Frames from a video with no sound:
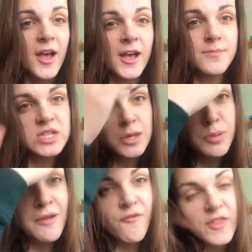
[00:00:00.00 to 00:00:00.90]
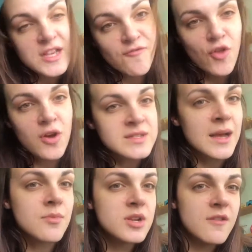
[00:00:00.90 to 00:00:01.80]
Um, so the plan for these vlogs,
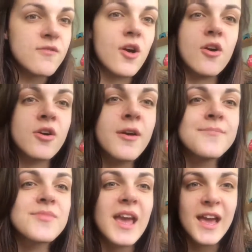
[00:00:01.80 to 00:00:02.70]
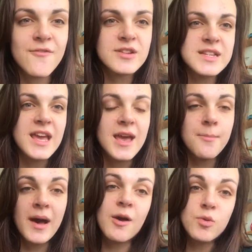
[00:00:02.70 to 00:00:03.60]
I'm going to vlog every day
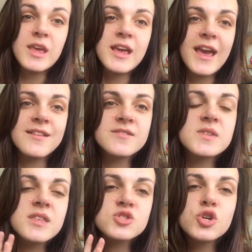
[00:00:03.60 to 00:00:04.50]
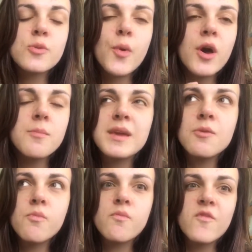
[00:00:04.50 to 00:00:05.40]
by weekends. There's no point
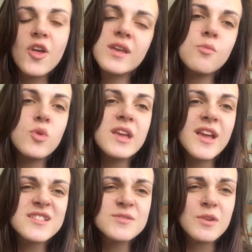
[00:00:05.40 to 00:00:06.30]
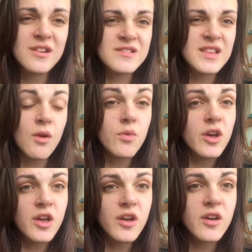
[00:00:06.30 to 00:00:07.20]
me vlogging weekends because I
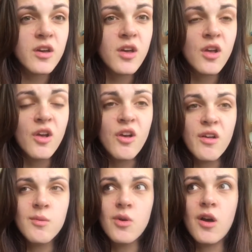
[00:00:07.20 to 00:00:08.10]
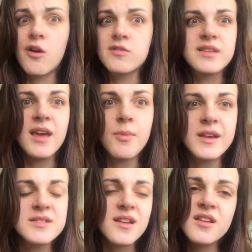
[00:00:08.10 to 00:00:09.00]
work all day
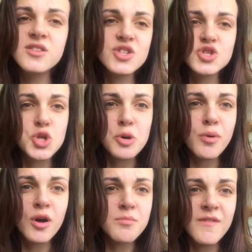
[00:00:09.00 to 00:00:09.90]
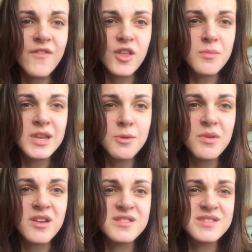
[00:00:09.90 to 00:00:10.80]
basically, so there's no point me filming it
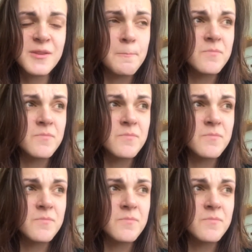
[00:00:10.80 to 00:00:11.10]
because